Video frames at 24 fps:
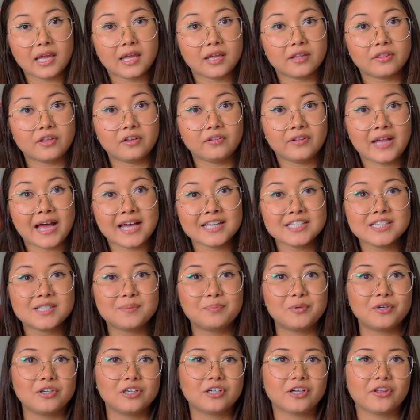And the
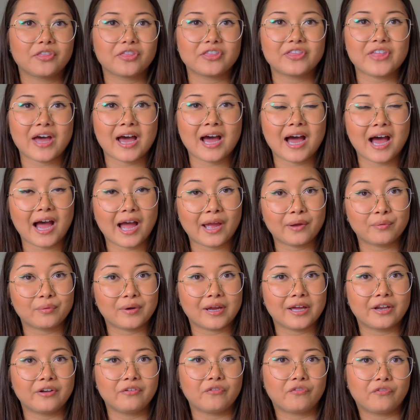last book that I
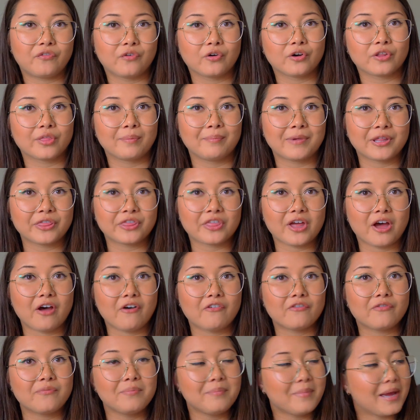read for the month
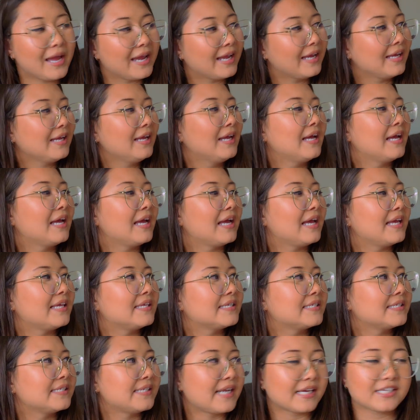of May
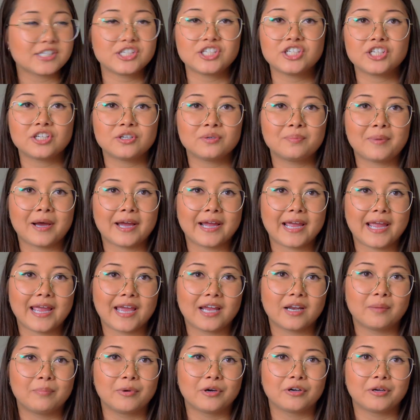is Next to You by
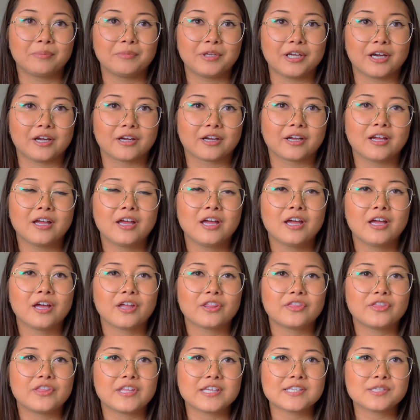Hannah Bonham Young.
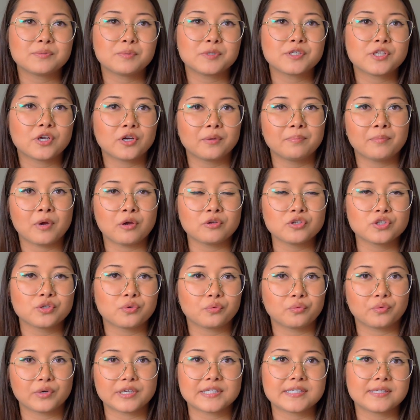This was her
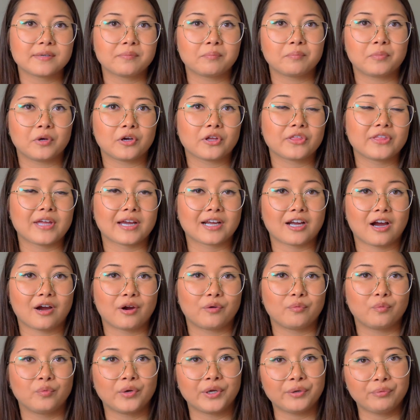most recent book that
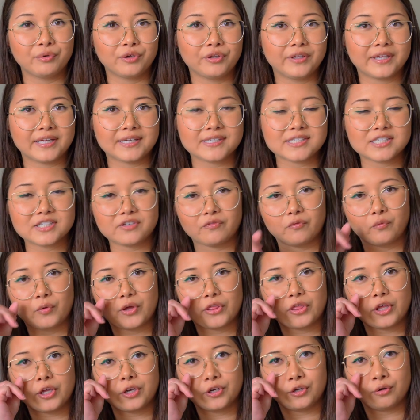got re-released
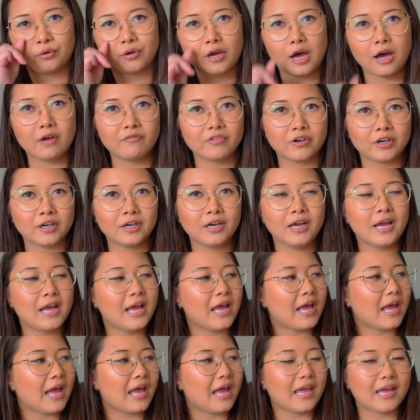with a new cover,
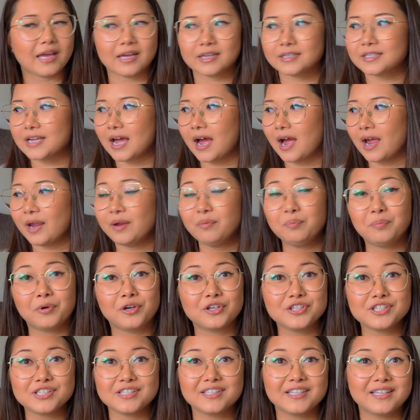and I
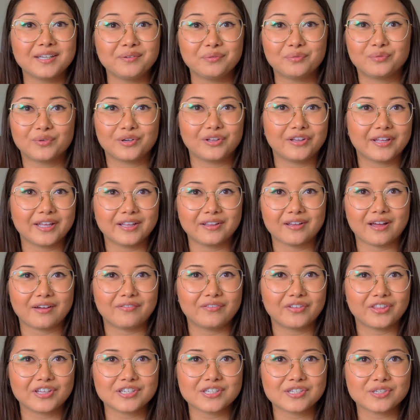personally really
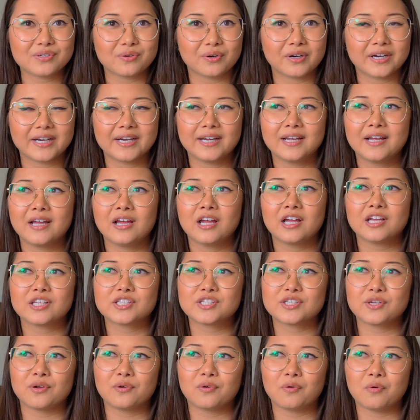loved this story.
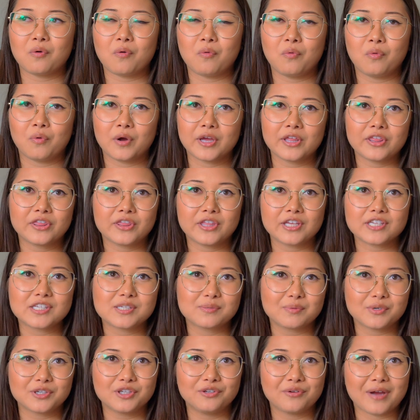So with
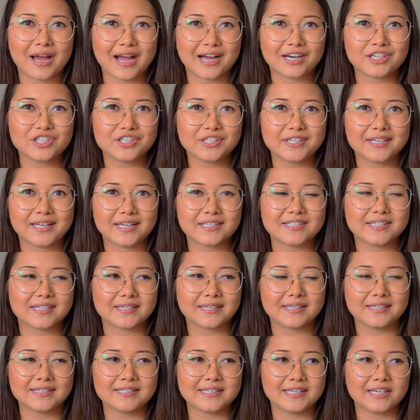this one, you actually get
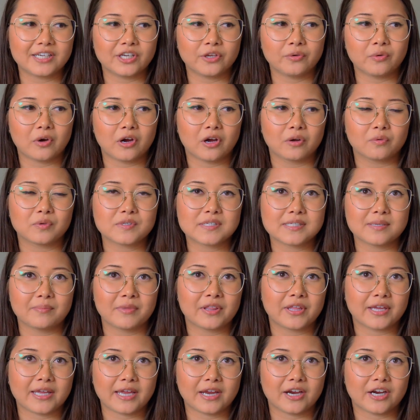to continue on with
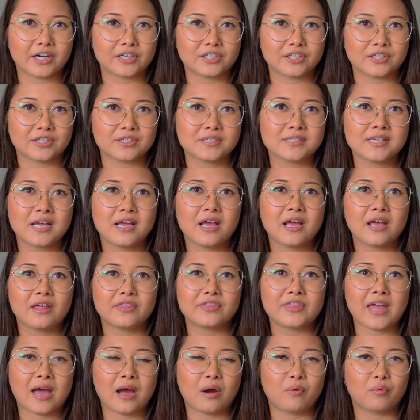some of the characters
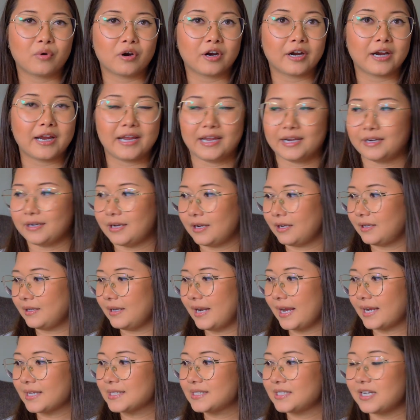that were in
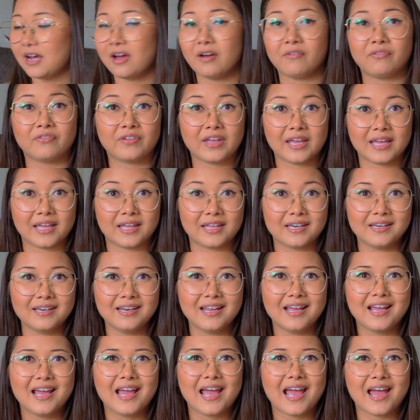Next of
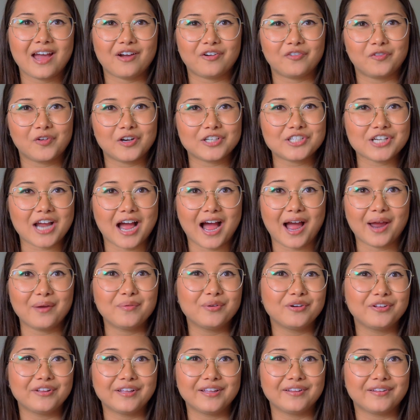Kin, which I
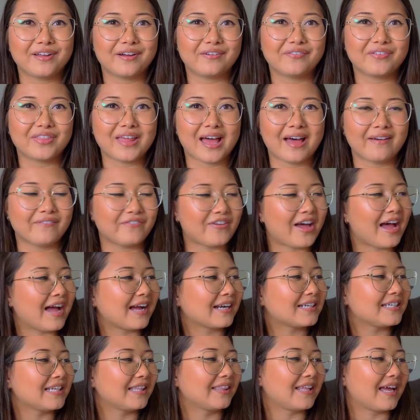really loved that
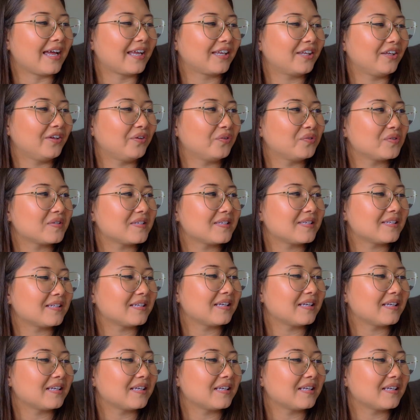fact, in that you